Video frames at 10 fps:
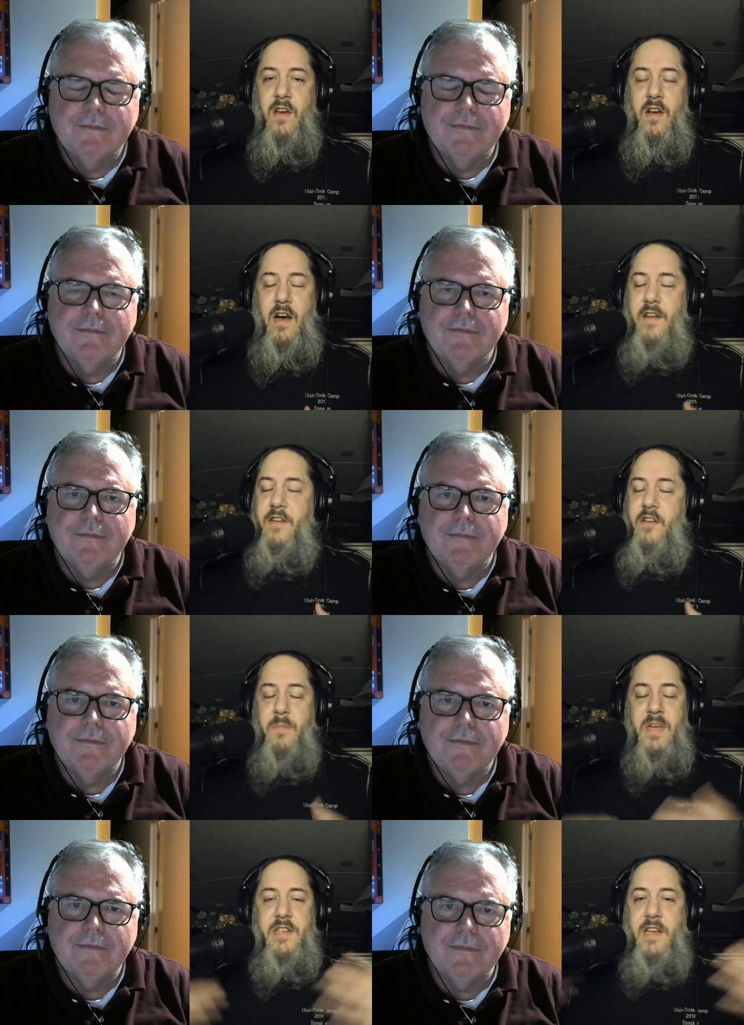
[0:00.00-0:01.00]
Speaker 1: uh, you're
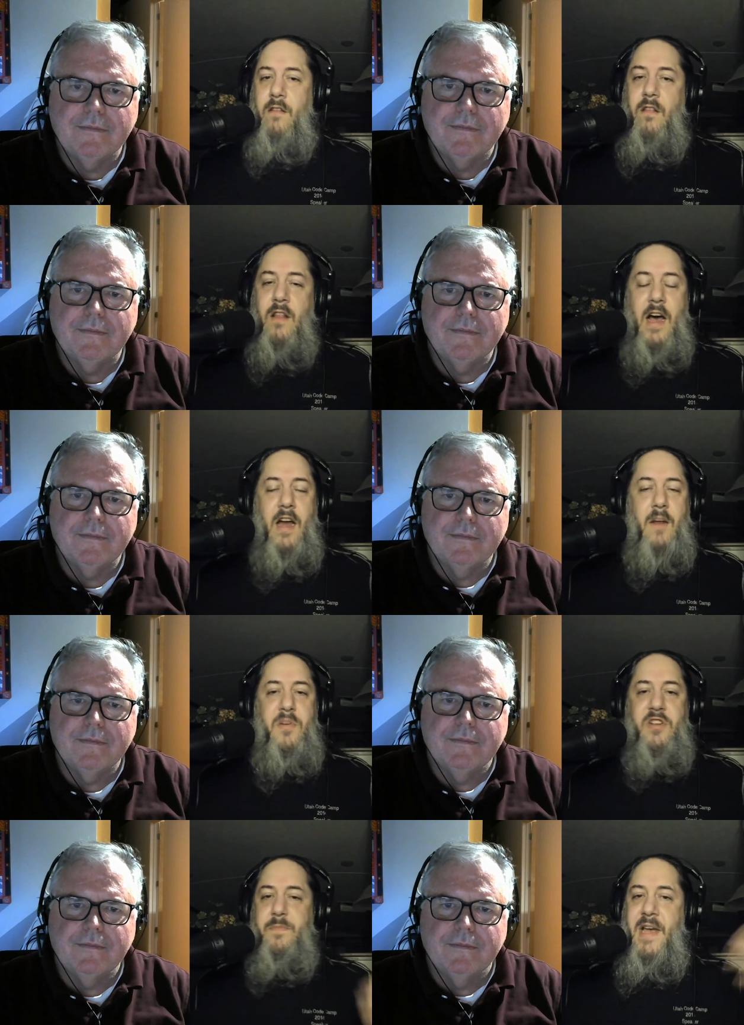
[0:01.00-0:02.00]
missing a lot of
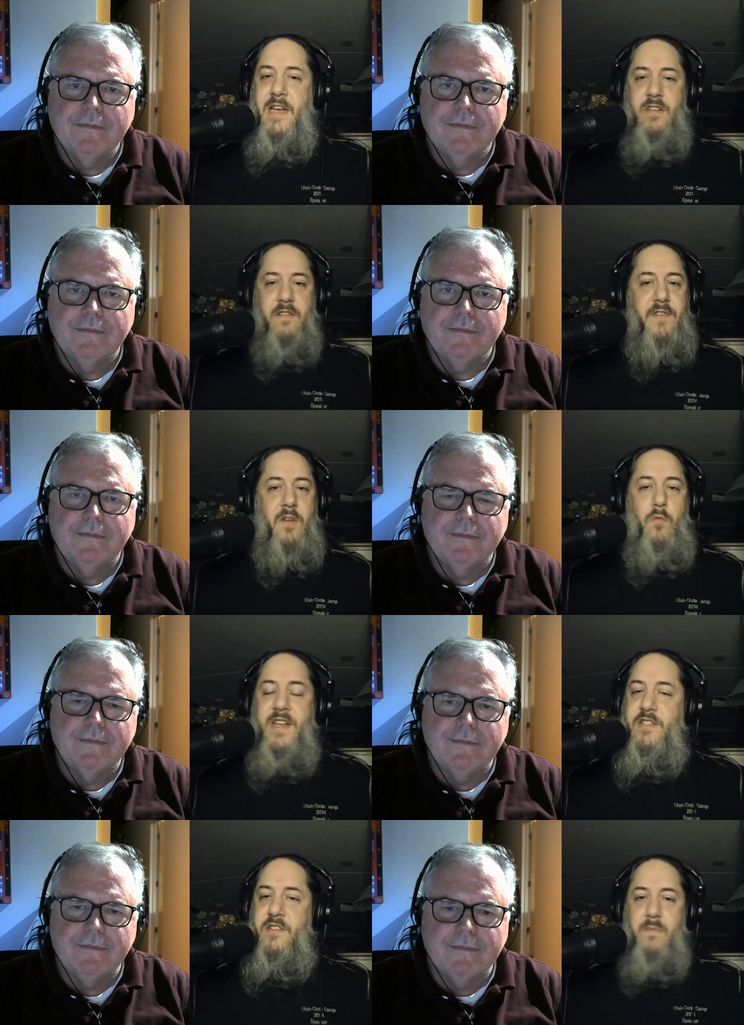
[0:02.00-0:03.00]
perspective and
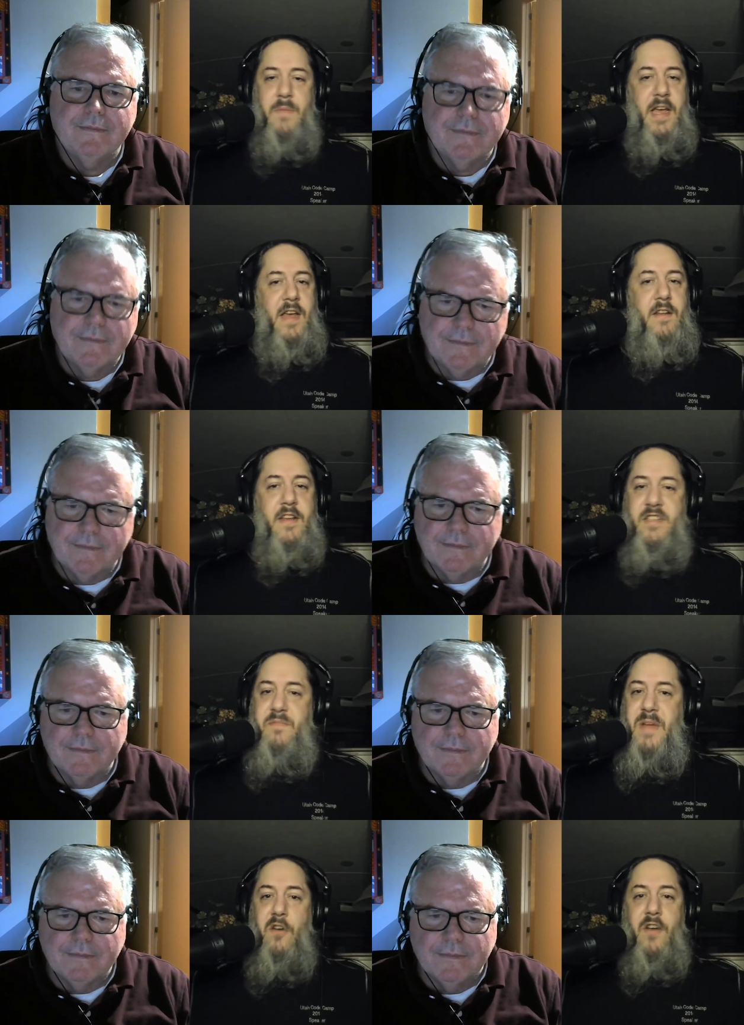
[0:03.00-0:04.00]
wisdom and
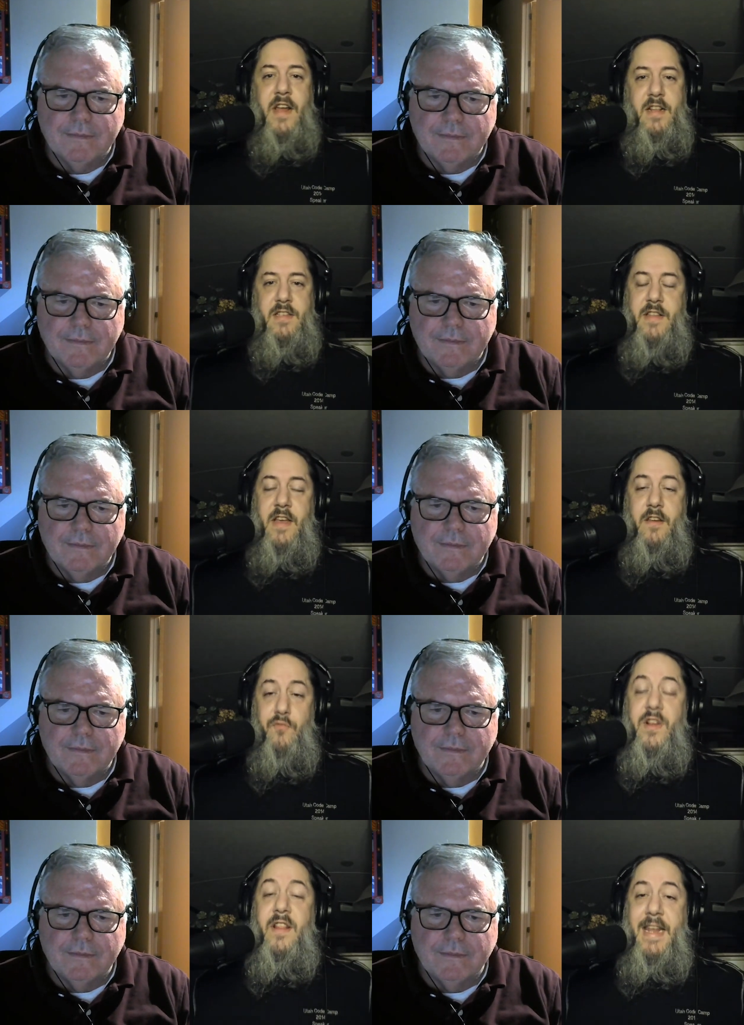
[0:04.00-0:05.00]
experience that you
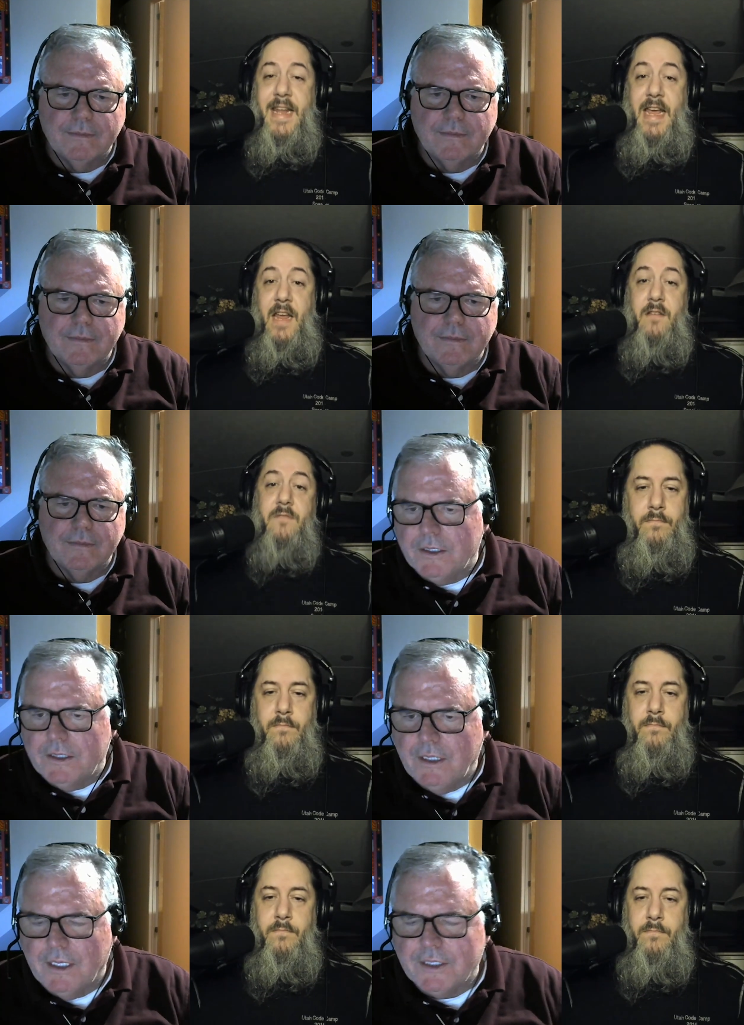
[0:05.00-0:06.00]
really need.
Speaker 2: I
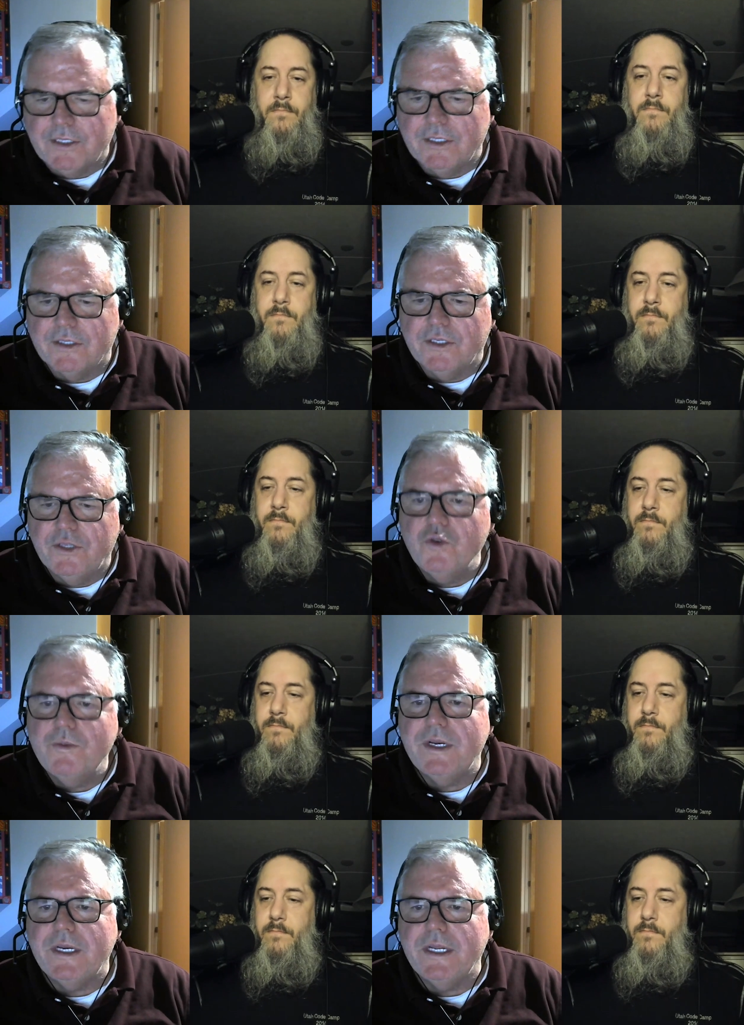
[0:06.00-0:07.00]
see next is
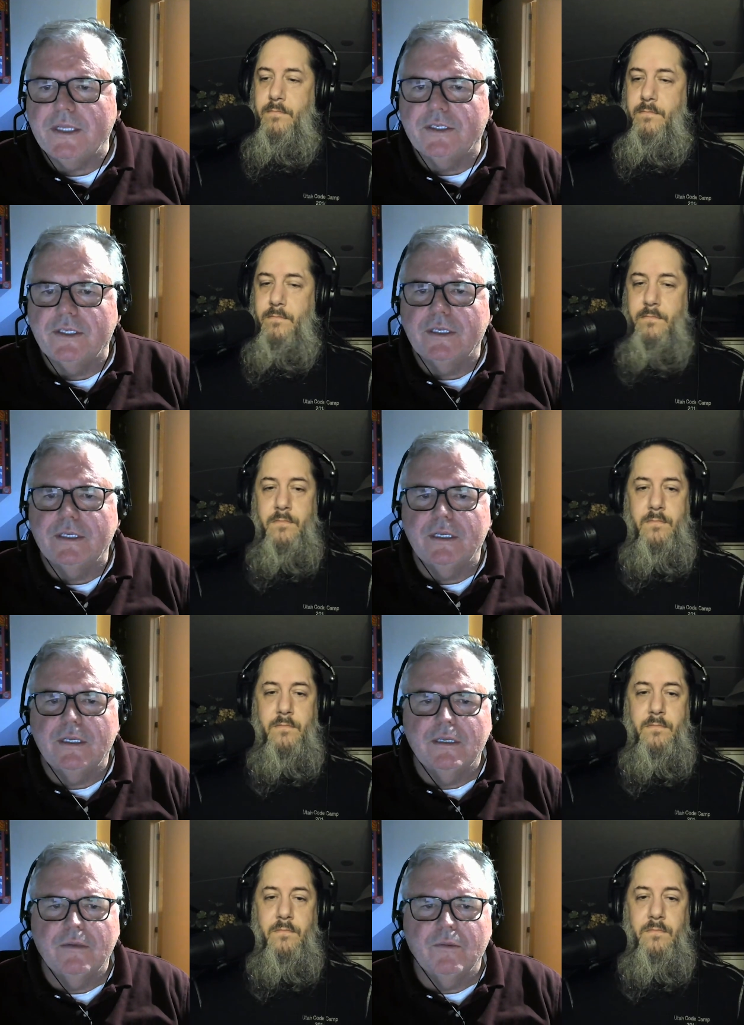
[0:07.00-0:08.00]
human needs.
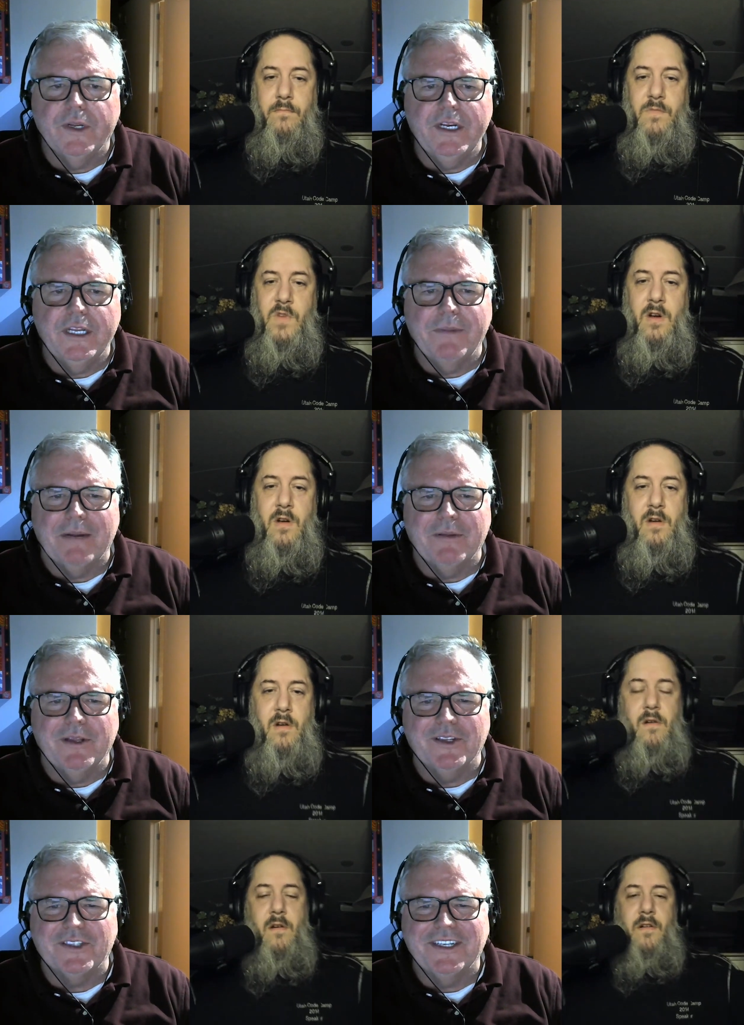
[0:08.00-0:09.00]
We're getting to the bottom of
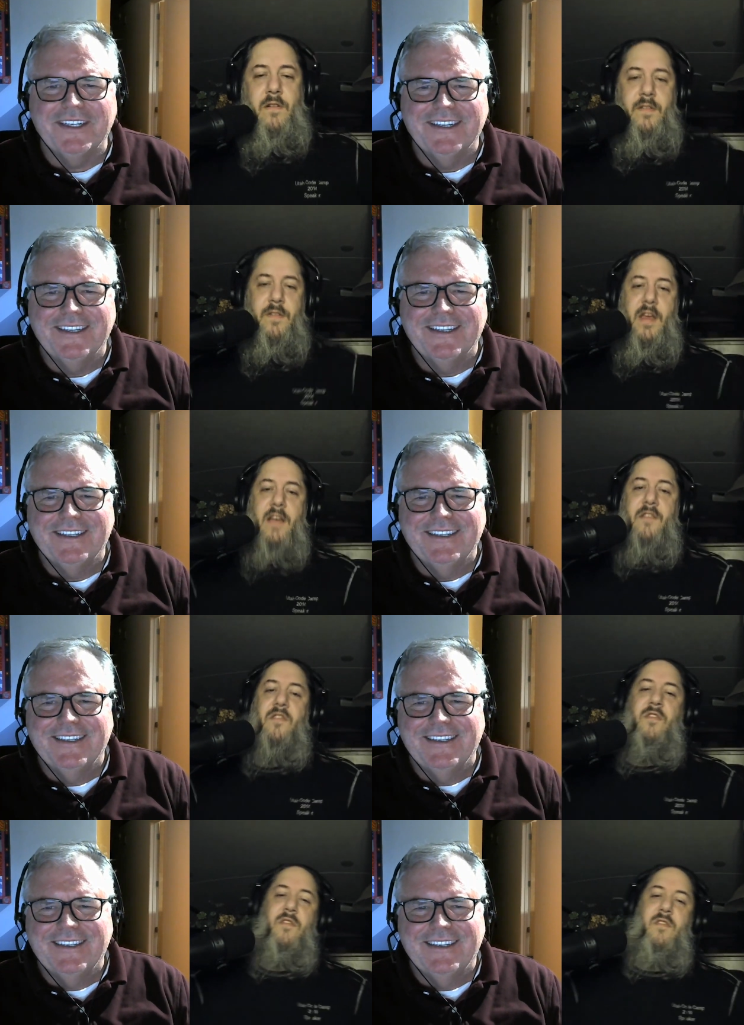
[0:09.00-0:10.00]
the list.
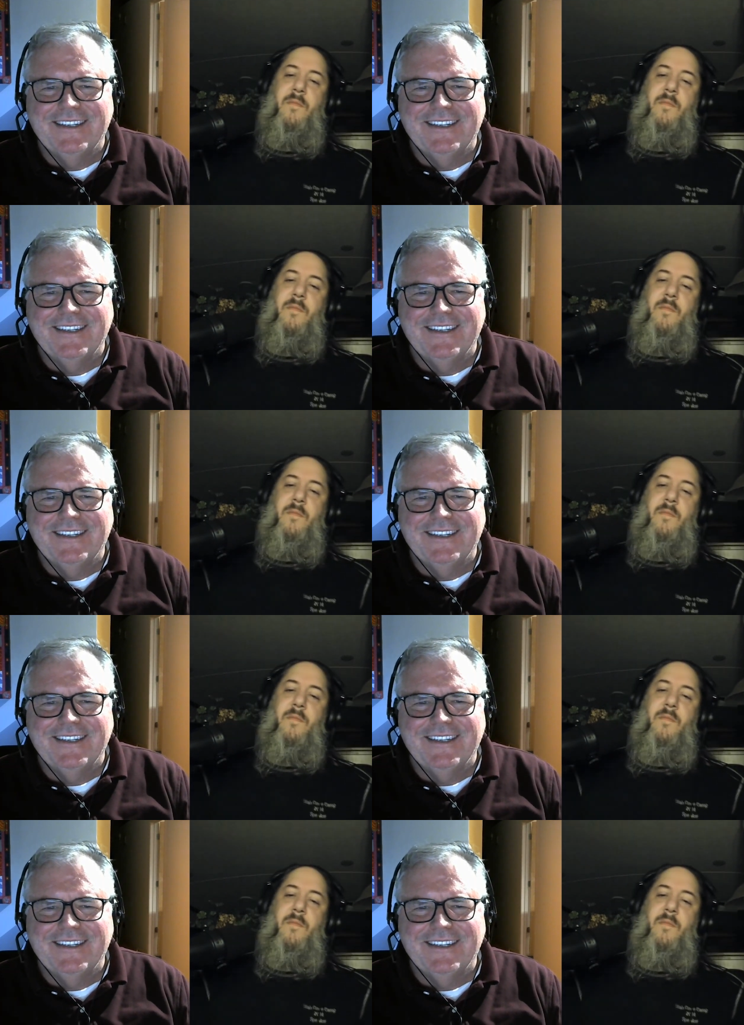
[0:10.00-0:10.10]
Speaker 1: Yes.